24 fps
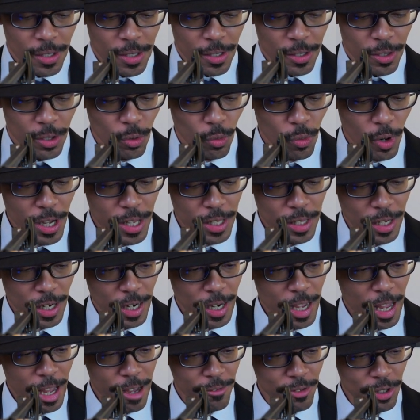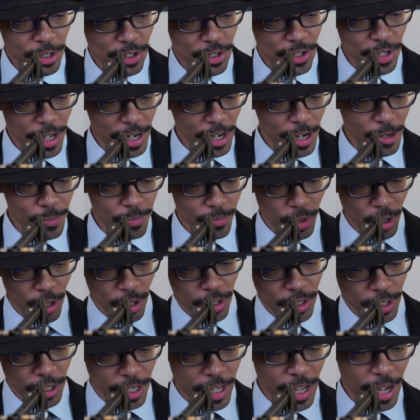The way that I have it set up
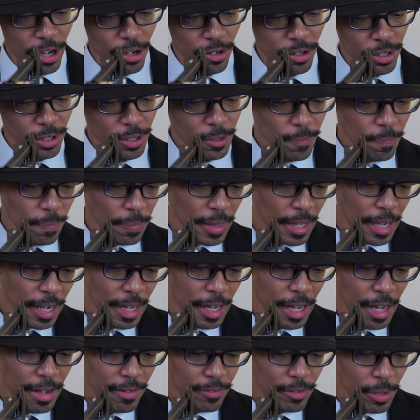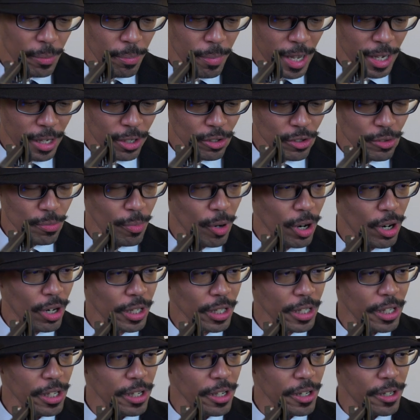on the counter, I have the Maker's
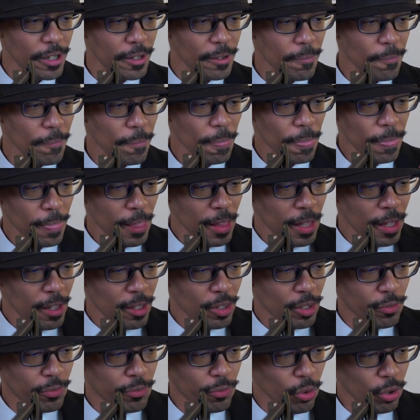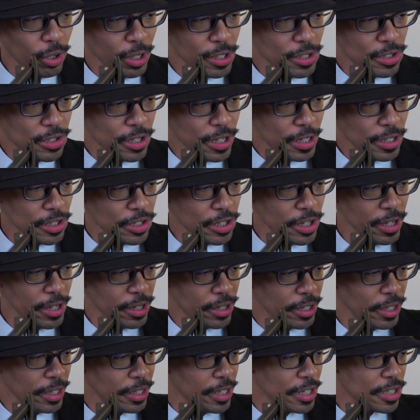Mark here, the 46 here,
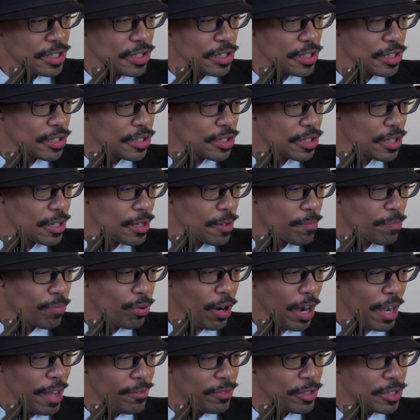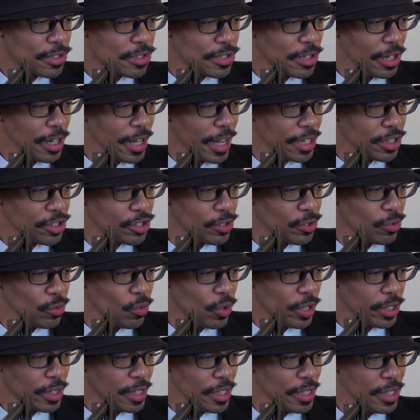and this is the private selection
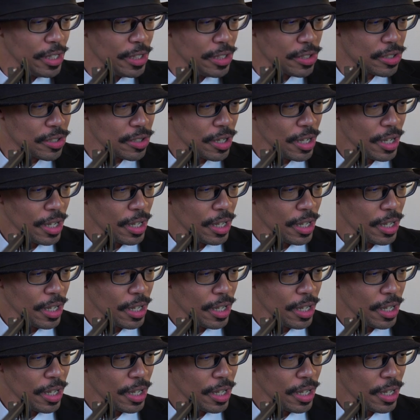with these